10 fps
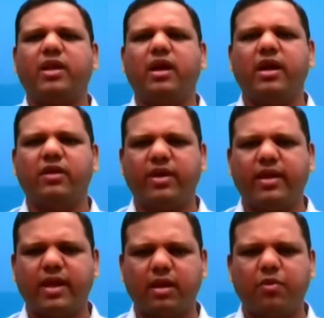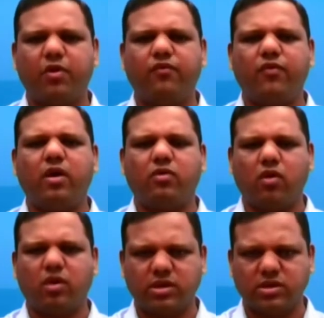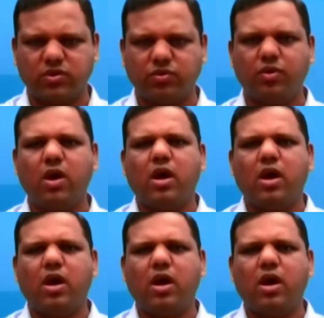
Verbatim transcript: uh, it will take couple of quarters to